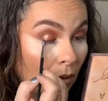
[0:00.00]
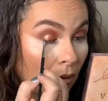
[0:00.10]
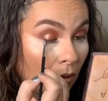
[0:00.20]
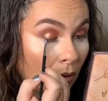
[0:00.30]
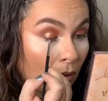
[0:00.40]

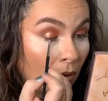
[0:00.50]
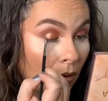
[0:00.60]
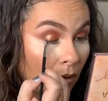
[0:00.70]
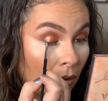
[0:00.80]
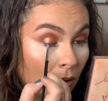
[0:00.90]

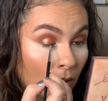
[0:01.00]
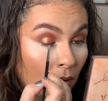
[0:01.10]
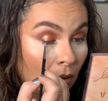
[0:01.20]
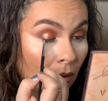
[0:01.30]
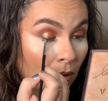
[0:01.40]

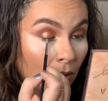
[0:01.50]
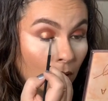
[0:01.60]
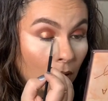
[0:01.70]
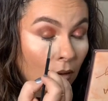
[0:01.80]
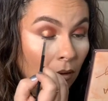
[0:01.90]

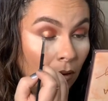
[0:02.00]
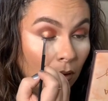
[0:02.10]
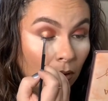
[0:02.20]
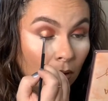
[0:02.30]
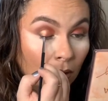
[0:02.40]

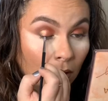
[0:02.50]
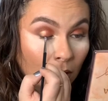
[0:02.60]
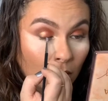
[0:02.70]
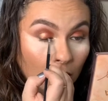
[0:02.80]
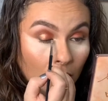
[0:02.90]

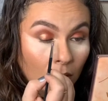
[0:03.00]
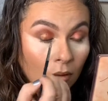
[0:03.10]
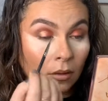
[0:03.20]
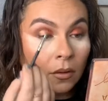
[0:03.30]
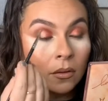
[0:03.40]

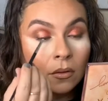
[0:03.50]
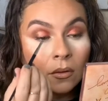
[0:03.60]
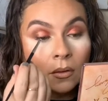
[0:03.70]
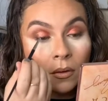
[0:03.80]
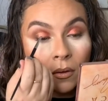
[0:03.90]
No one is speaking in this clip.